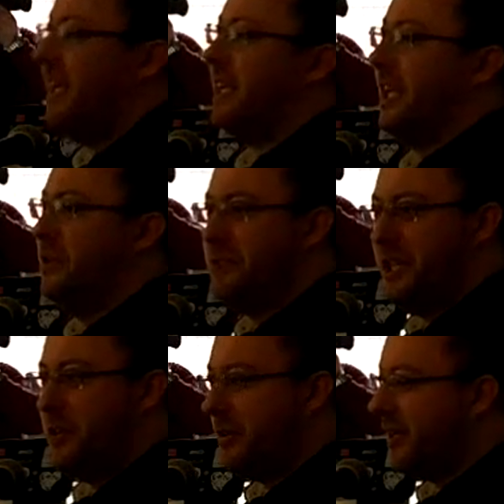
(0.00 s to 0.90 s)
Can you see
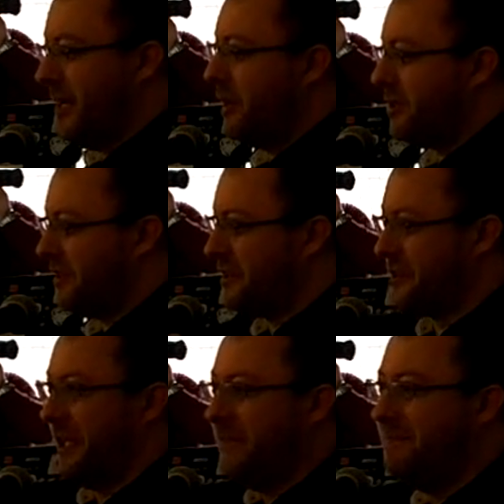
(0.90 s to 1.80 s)
your ugly mugs on the
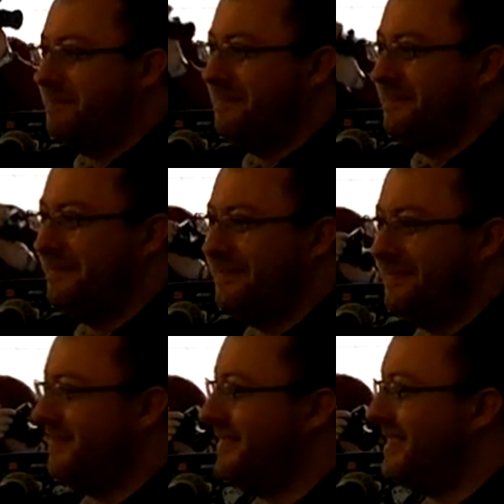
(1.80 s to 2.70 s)
screen?
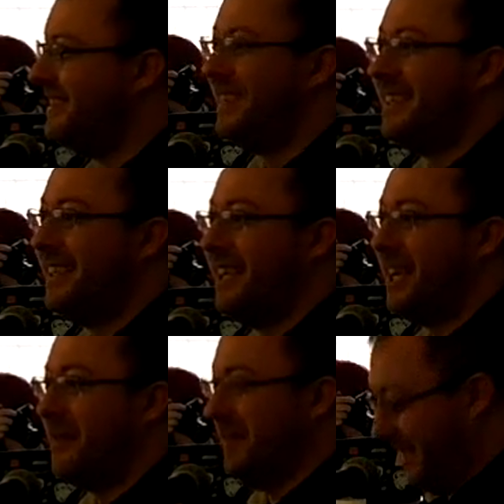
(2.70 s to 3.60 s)
You're
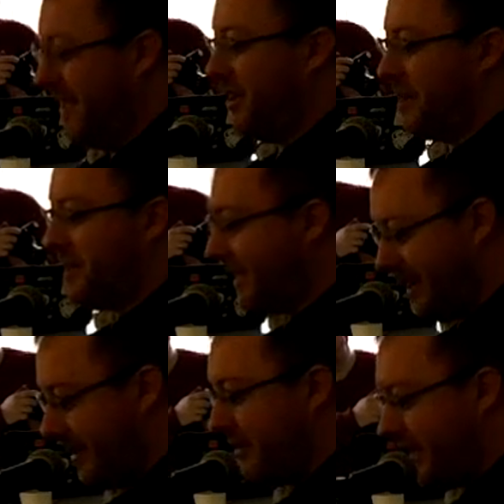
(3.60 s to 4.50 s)
upside down.